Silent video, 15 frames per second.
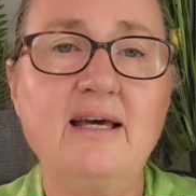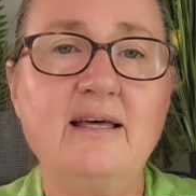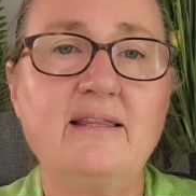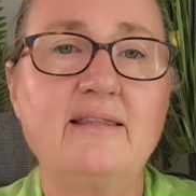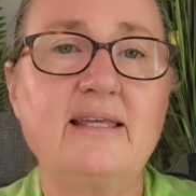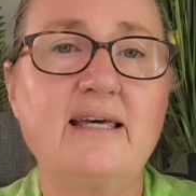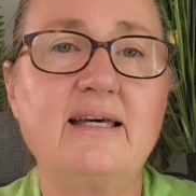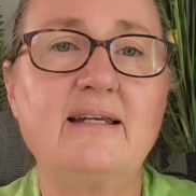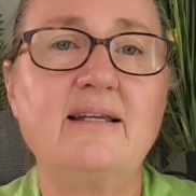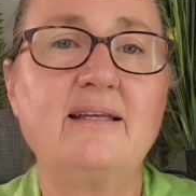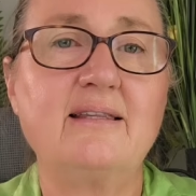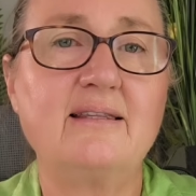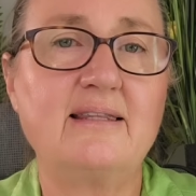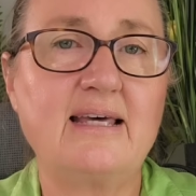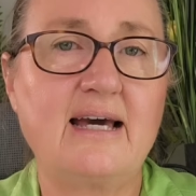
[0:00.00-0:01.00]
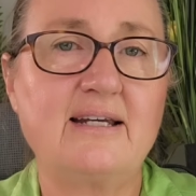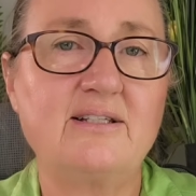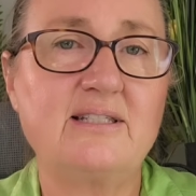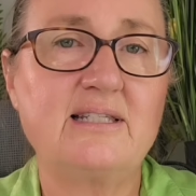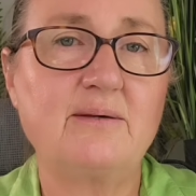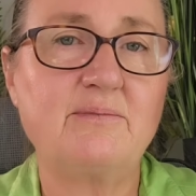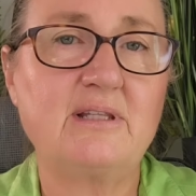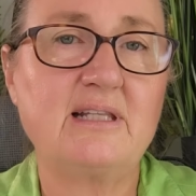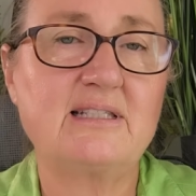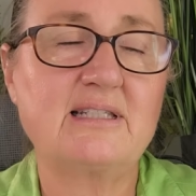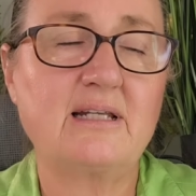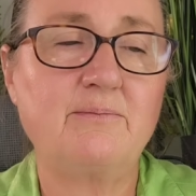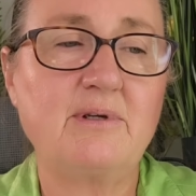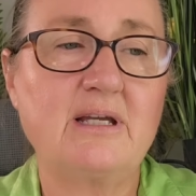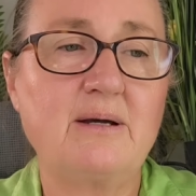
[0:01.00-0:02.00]
then that is something that's
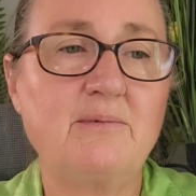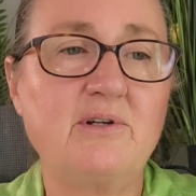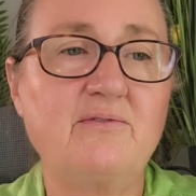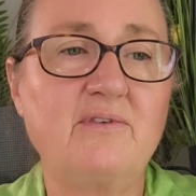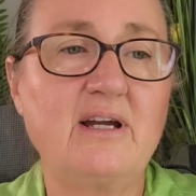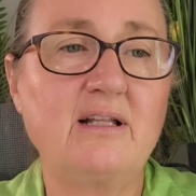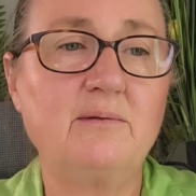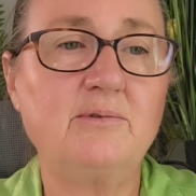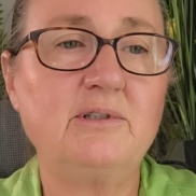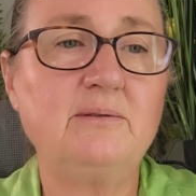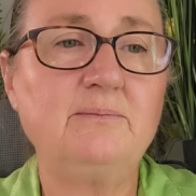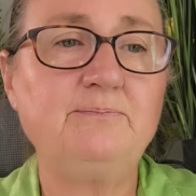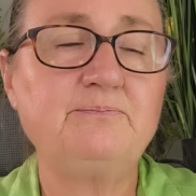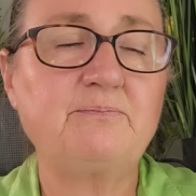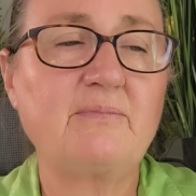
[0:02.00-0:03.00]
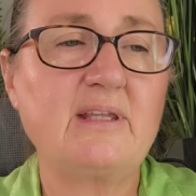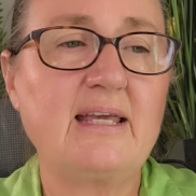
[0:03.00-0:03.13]
going to be coming available.